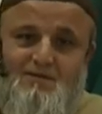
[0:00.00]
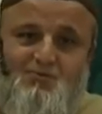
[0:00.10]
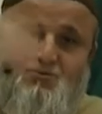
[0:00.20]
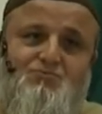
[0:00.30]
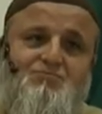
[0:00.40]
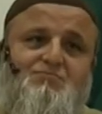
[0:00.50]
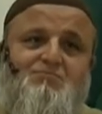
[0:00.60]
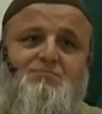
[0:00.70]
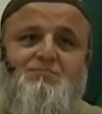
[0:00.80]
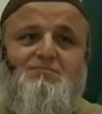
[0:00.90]
you
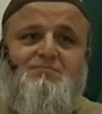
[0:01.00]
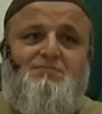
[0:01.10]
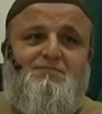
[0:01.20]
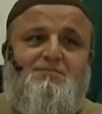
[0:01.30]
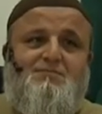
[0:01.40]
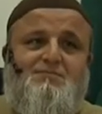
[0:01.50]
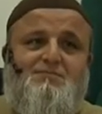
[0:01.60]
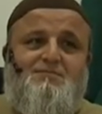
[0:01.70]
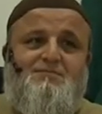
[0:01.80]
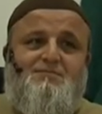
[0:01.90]

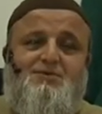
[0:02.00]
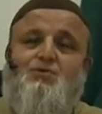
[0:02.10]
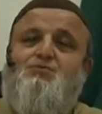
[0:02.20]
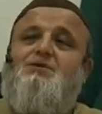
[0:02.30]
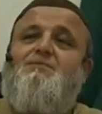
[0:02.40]
go to the